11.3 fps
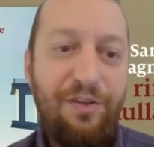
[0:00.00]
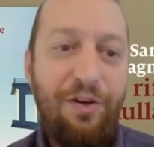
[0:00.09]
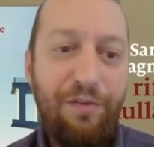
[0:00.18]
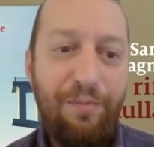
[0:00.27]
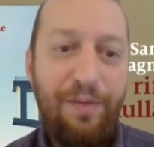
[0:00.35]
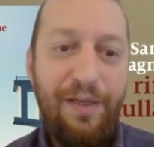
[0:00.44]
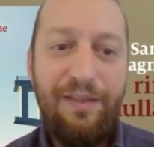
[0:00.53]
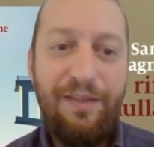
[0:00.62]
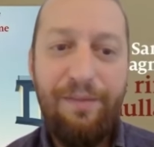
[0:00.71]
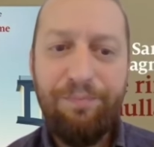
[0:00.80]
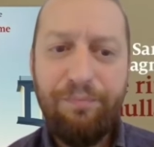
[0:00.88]
government
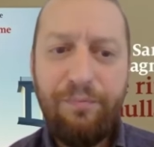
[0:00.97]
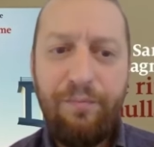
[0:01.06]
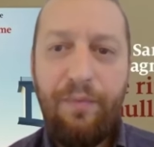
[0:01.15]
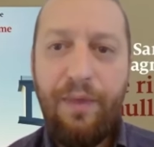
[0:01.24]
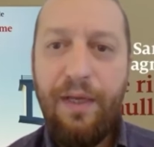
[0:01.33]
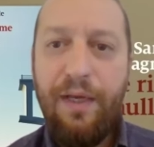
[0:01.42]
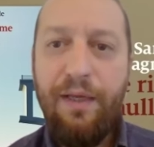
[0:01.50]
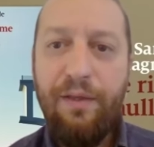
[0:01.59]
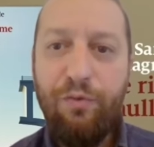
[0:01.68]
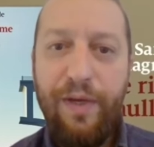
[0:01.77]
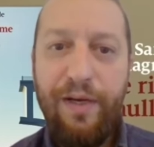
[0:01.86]

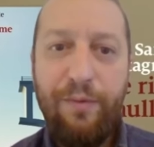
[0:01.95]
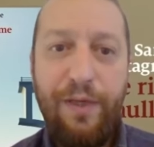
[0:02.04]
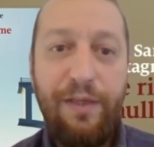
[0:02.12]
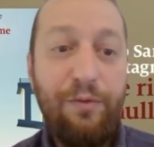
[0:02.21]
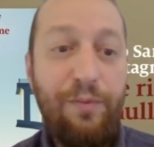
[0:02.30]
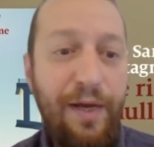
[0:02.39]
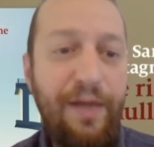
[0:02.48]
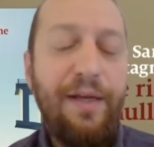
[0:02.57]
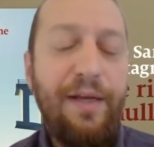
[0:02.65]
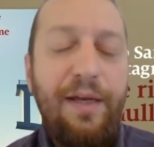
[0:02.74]
in 2021.